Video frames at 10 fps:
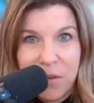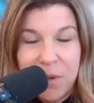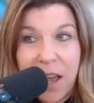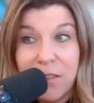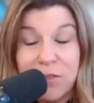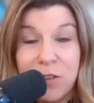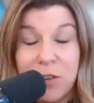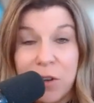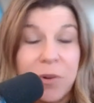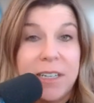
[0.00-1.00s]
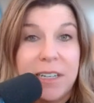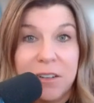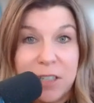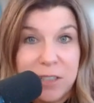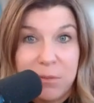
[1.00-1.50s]
We have no idea
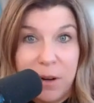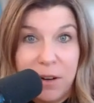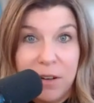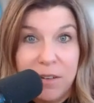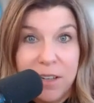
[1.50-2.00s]
what tomorrow